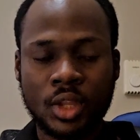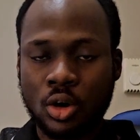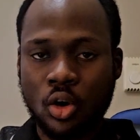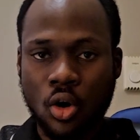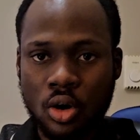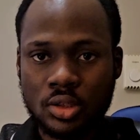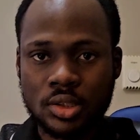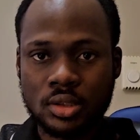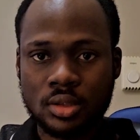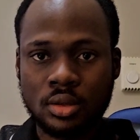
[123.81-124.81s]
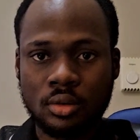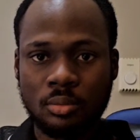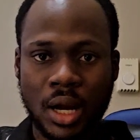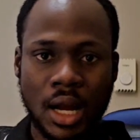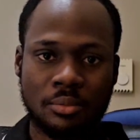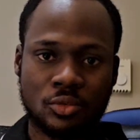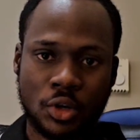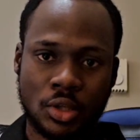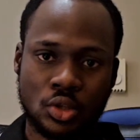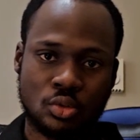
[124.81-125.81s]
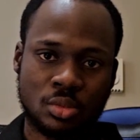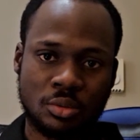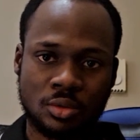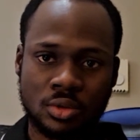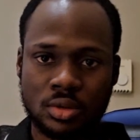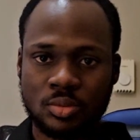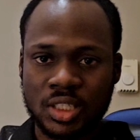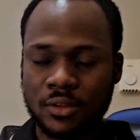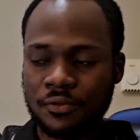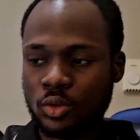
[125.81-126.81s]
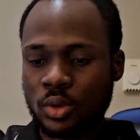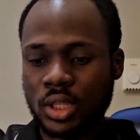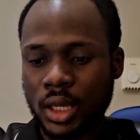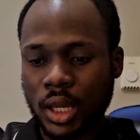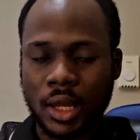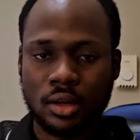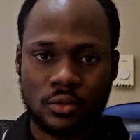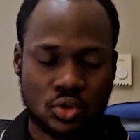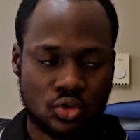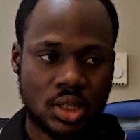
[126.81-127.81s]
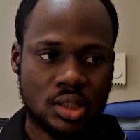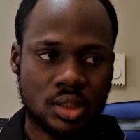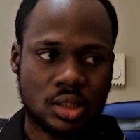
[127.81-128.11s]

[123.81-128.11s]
chords, but I'm trying to be specific with the kind of strings,